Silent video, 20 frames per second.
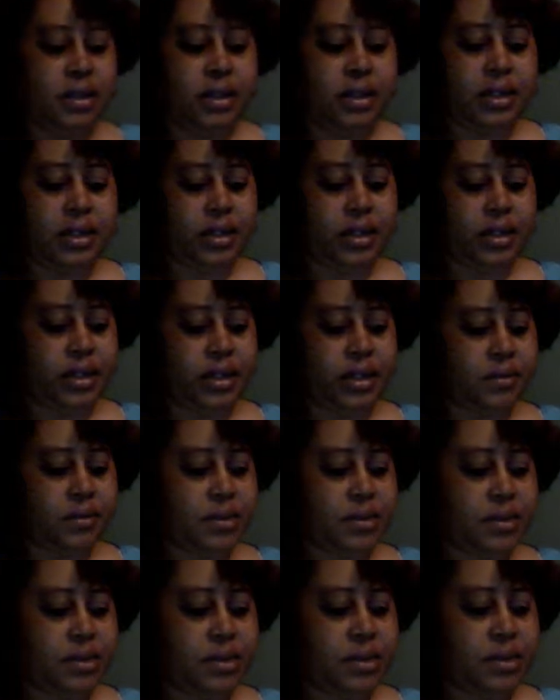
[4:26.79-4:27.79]
and I
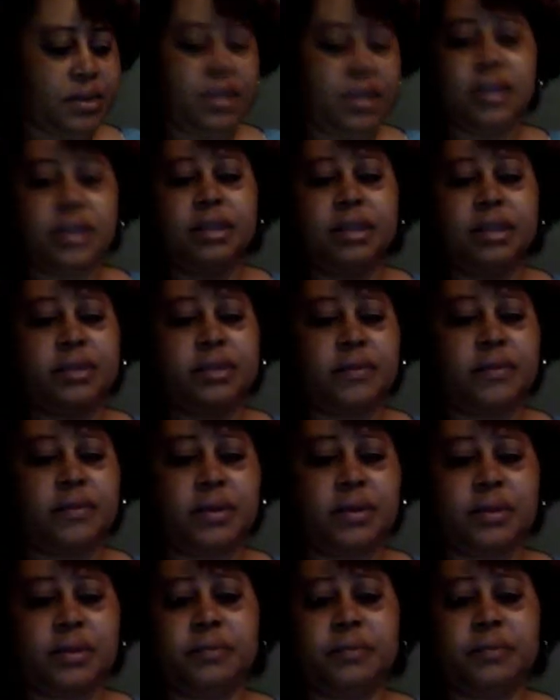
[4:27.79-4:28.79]
received this
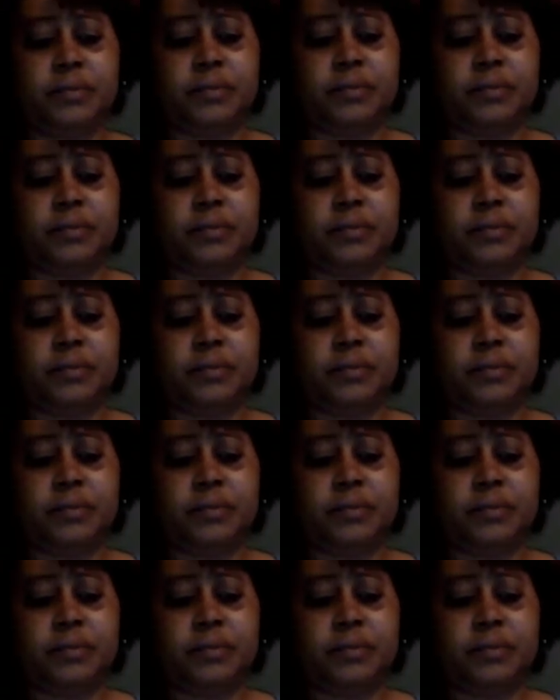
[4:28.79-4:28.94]
from